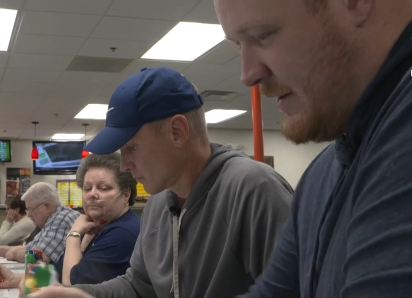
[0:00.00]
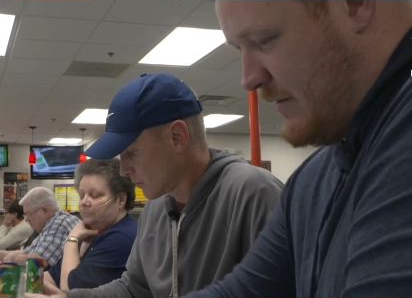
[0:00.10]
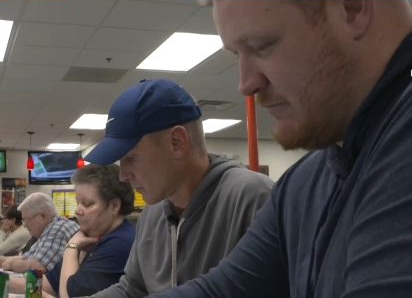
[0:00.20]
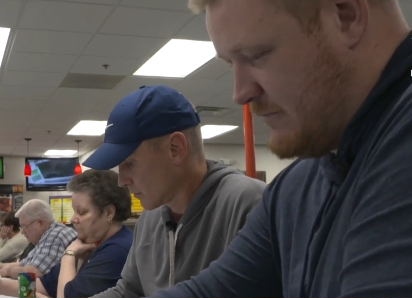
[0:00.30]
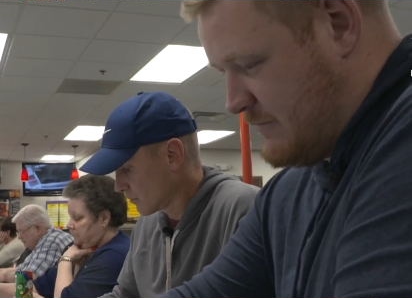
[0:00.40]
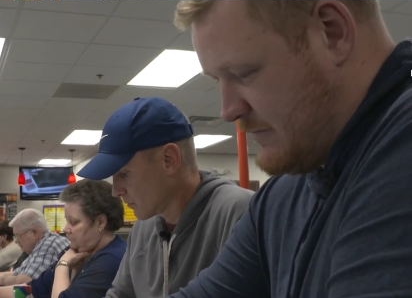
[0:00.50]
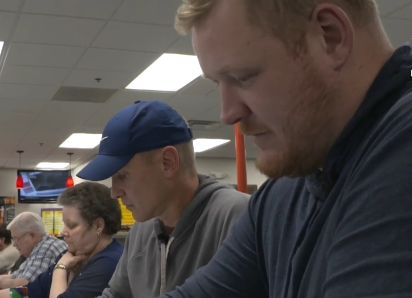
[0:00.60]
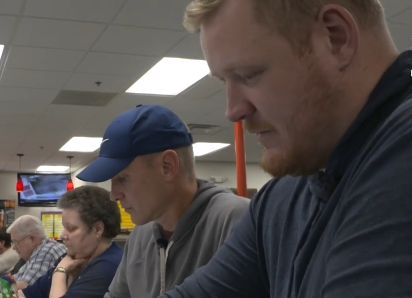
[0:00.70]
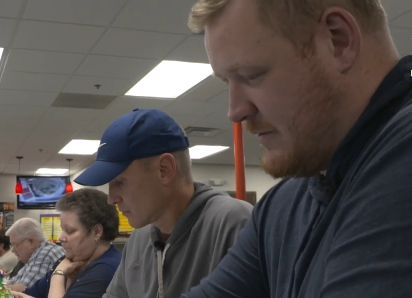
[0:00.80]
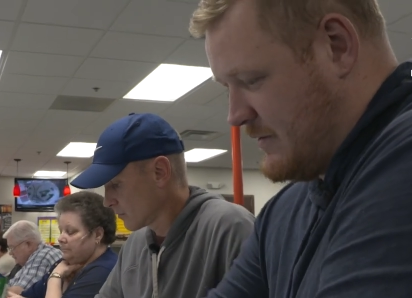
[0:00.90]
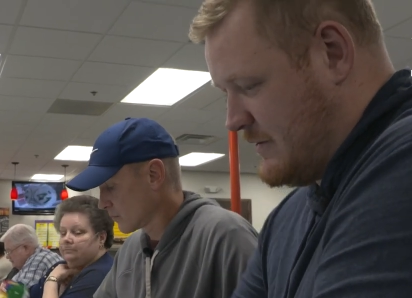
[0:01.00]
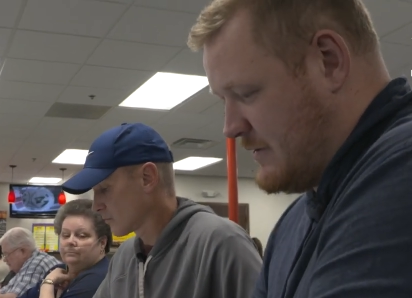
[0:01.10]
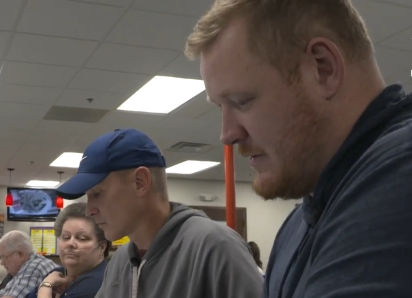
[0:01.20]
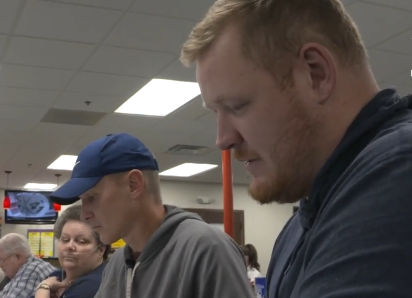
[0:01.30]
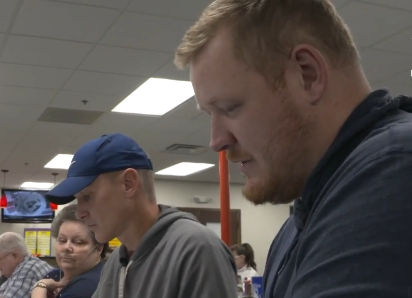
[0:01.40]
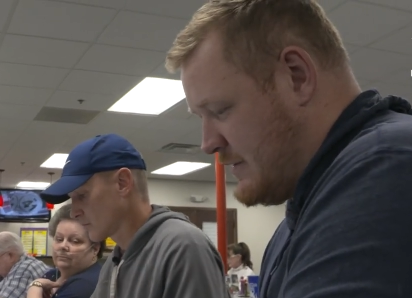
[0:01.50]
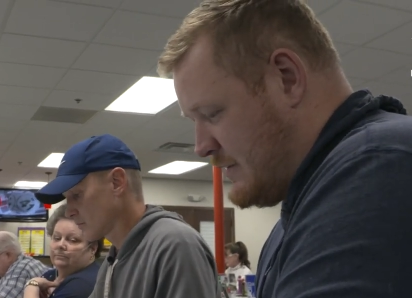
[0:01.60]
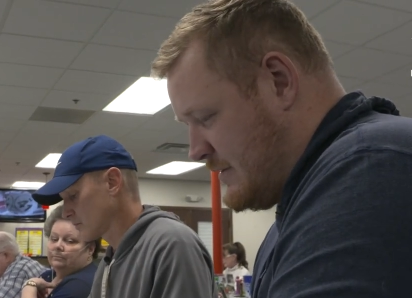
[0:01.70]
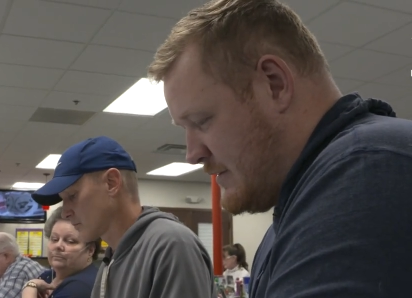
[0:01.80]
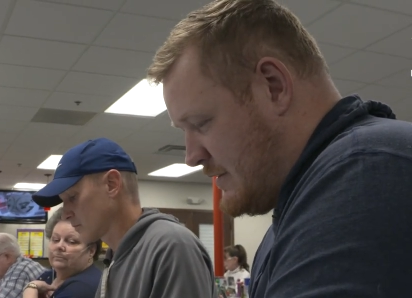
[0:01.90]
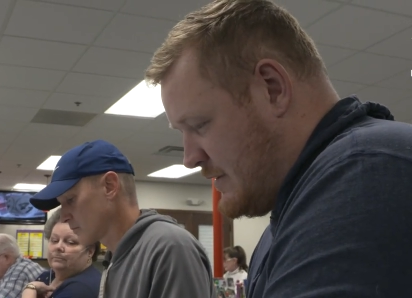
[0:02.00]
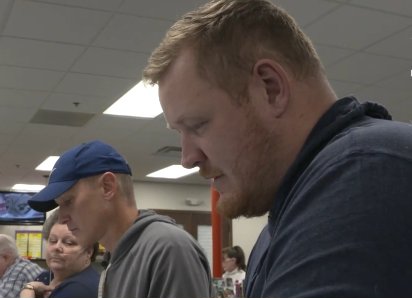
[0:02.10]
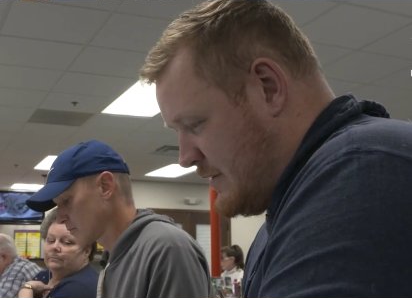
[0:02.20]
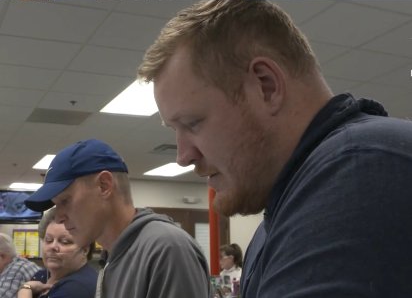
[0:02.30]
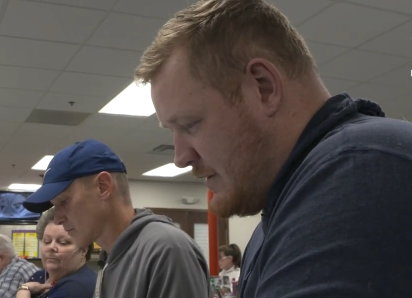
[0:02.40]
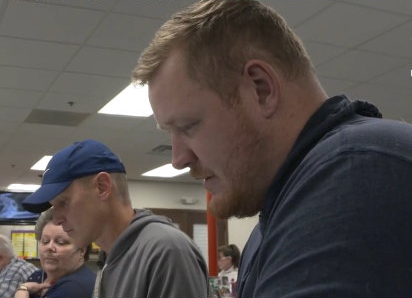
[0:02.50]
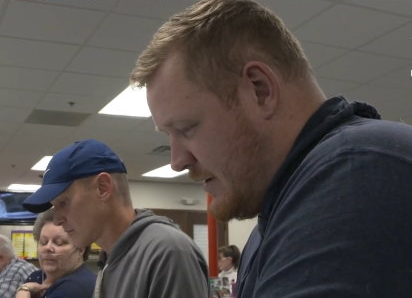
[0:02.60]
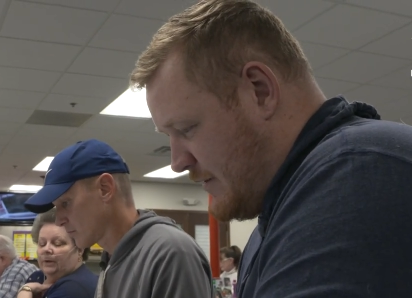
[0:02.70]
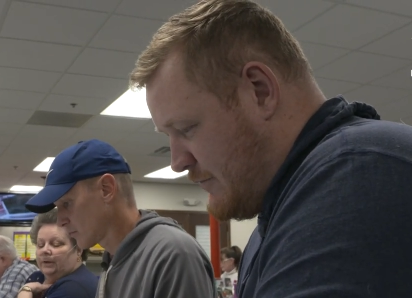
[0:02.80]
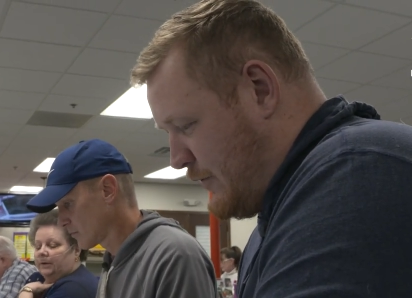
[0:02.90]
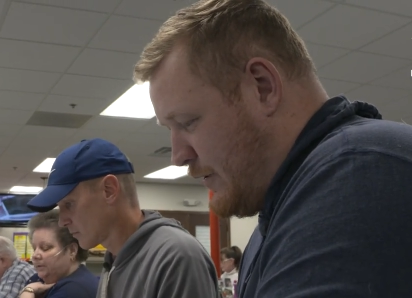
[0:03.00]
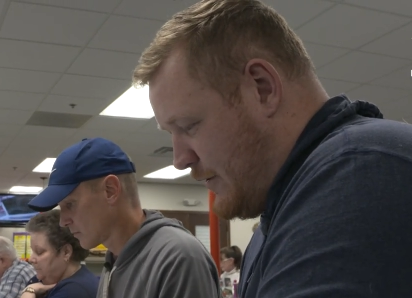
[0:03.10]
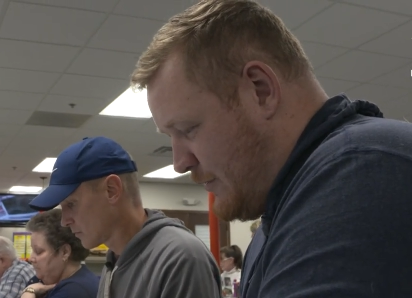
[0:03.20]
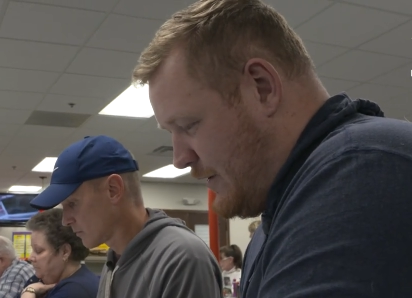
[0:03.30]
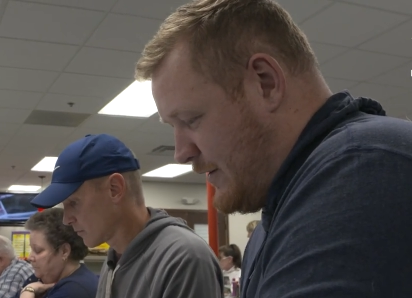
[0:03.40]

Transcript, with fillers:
Speaker 1: Yep. Mhm. And forty-one. And forty-one.